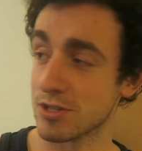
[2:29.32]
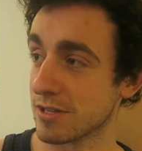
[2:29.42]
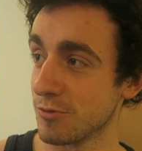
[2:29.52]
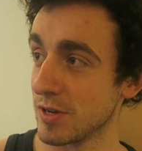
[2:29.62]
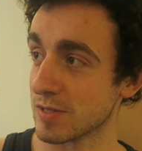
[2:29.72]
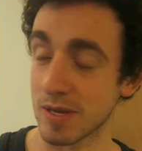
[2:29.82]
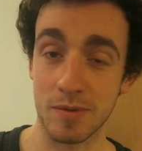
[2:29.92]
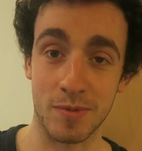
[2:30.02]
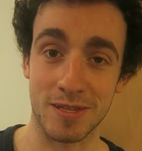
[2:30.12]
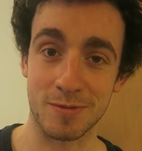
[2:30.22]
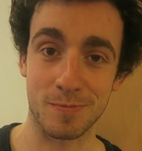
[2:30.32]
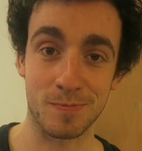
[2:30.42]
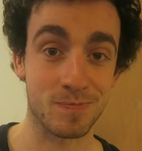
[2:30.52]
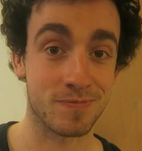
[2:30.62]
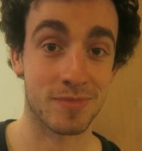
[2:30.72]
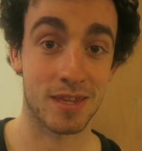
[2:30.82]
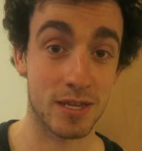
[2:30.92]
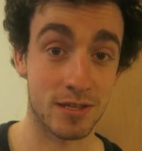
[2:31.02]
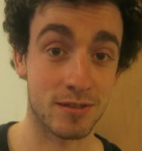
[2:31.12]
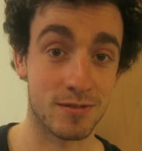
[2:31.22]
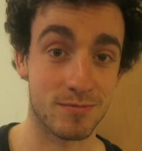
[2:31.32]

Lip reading: It's 2 weeks, maybe, man. 2 weeks. It's been